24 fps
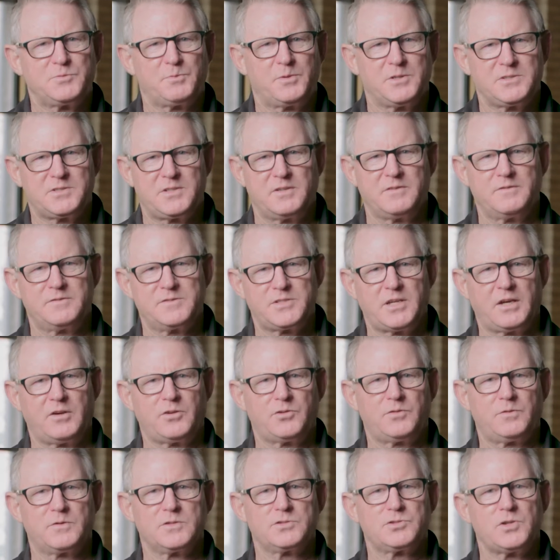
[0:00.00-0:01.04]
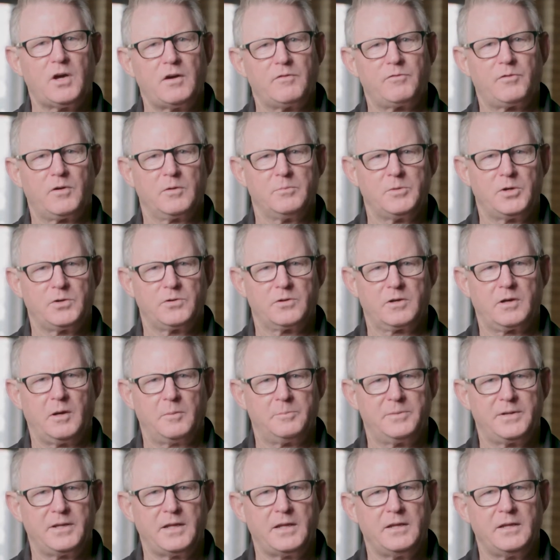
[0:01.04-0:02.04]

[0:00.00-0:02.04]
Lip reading: President of Sales for Software Motor Company.